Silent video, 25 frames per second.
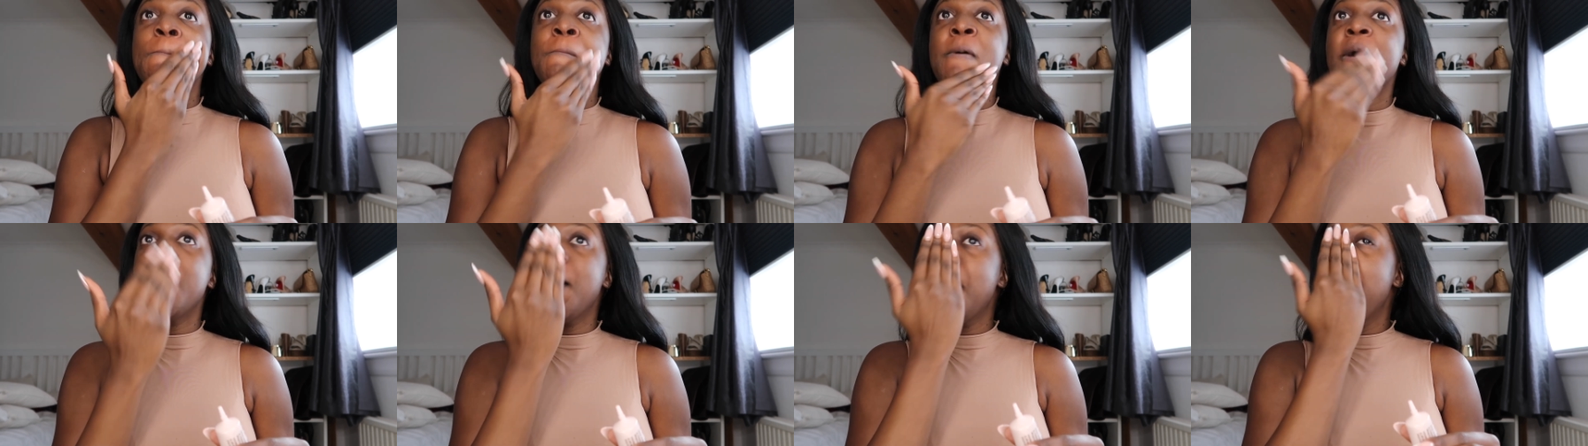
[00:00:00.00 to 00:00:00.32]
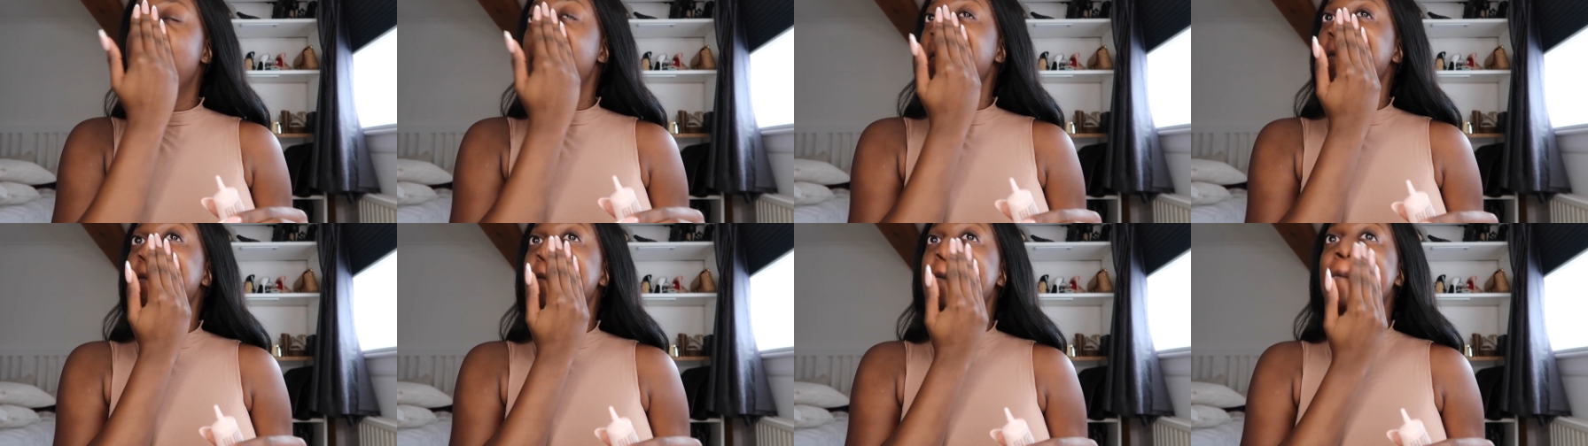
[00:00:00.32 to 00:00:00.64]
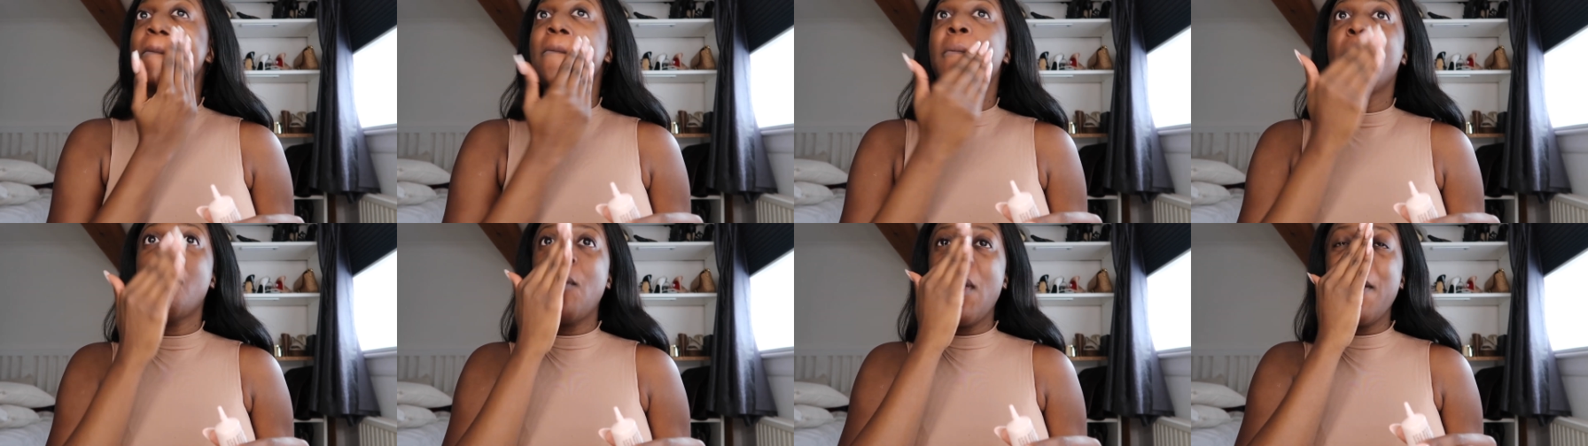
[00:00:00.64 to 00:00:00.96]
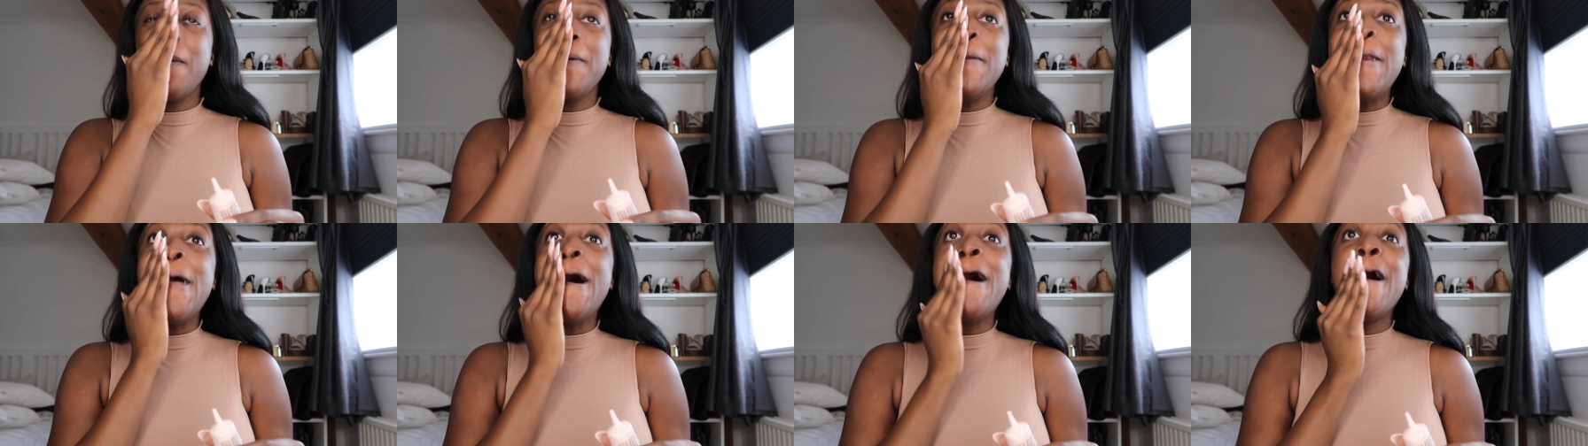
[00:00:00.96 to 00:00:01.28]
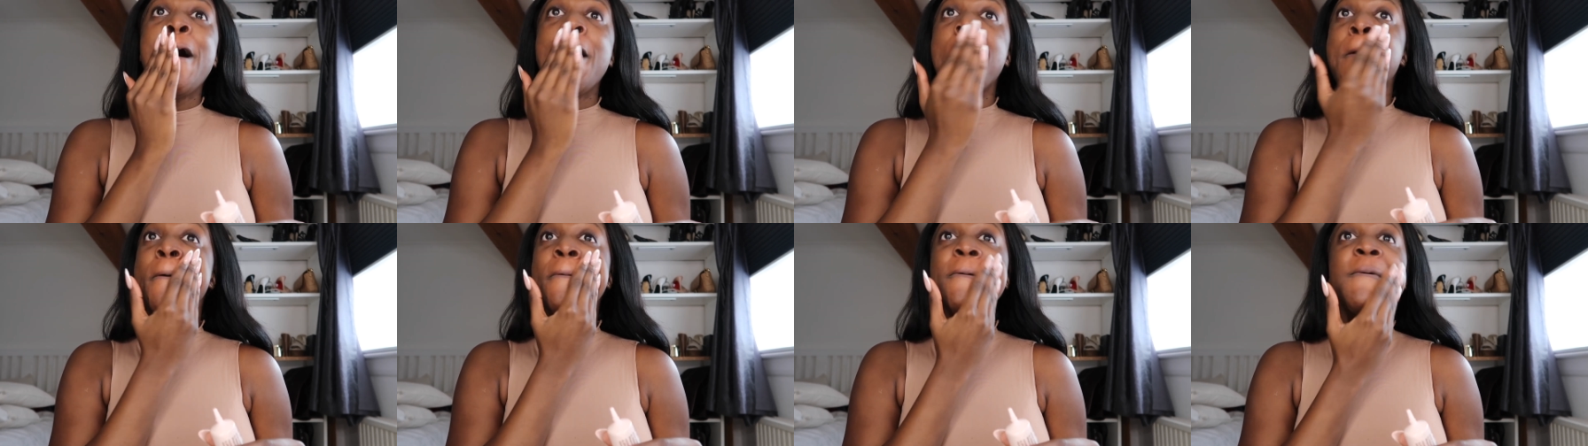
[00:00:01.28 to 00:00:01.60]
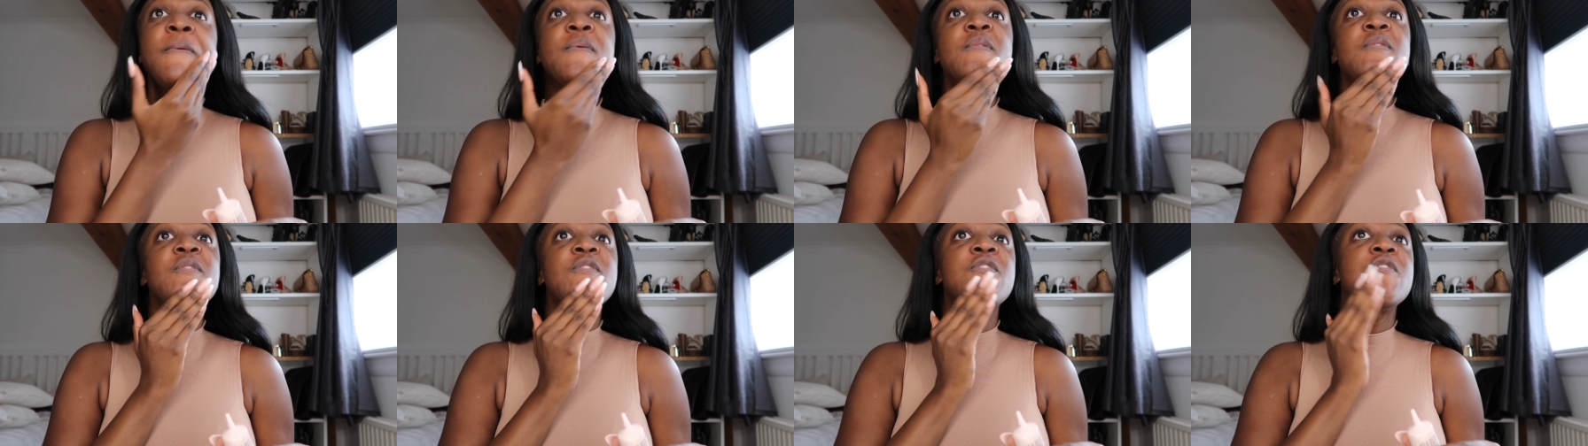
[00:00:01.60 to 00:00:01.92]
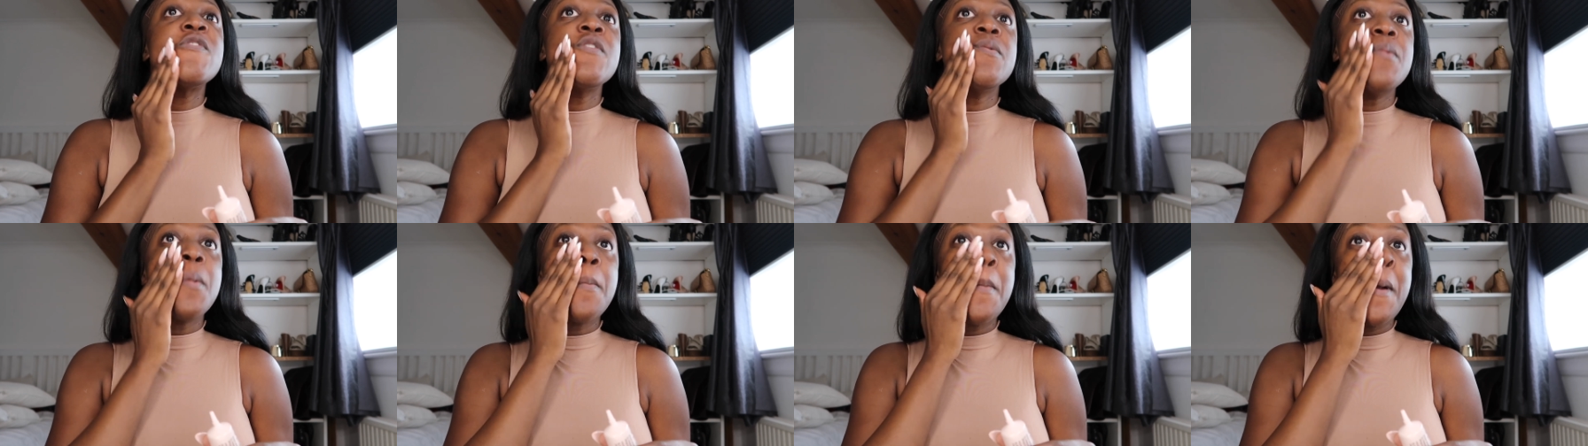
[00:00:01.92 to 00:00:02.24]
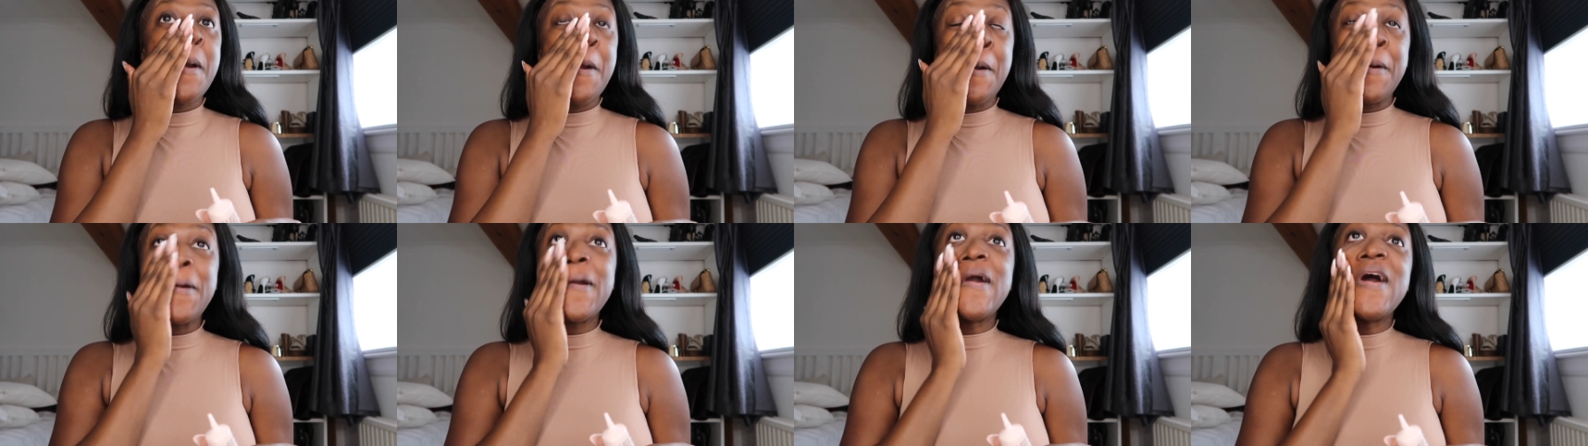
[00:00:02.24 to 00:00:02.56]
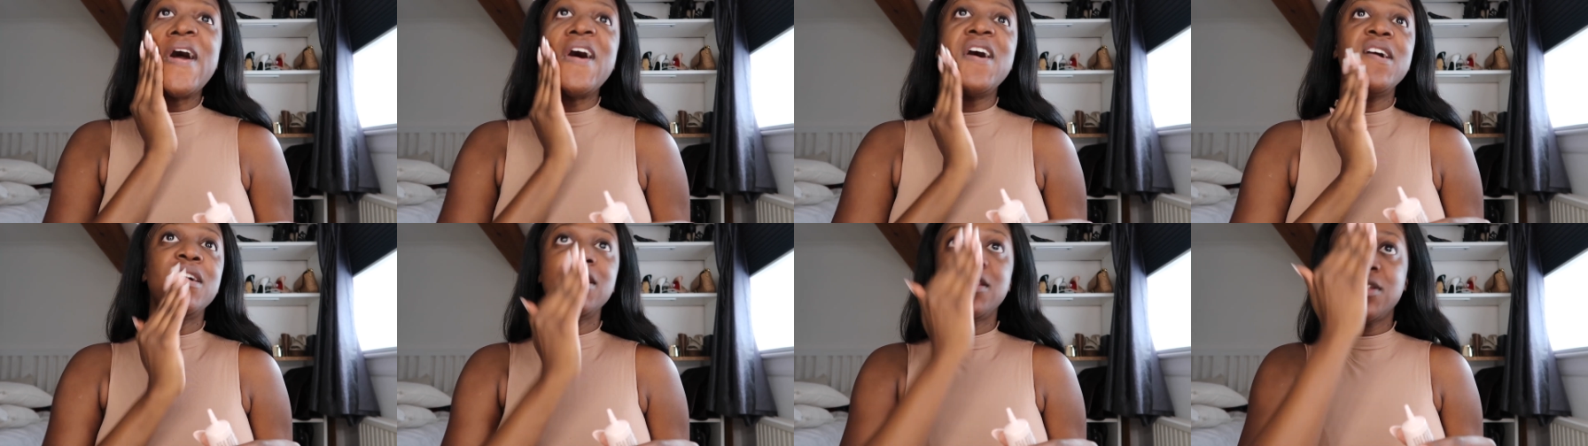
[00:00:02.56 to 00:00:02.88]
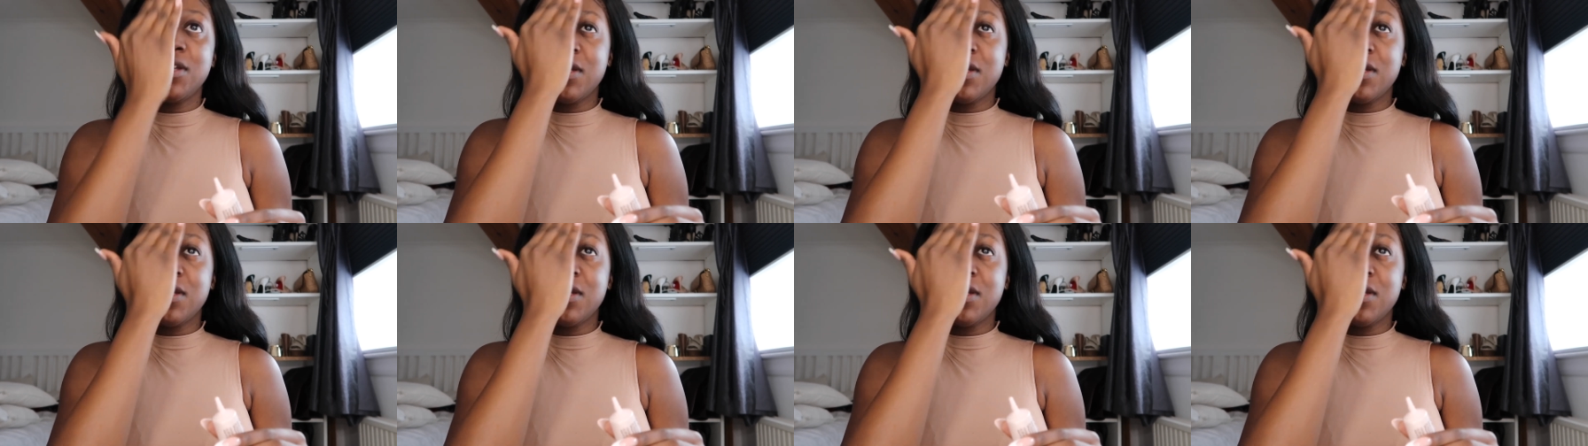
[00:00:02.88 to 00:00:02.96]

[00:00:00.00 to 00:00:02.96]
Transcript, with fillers: um, webinar from America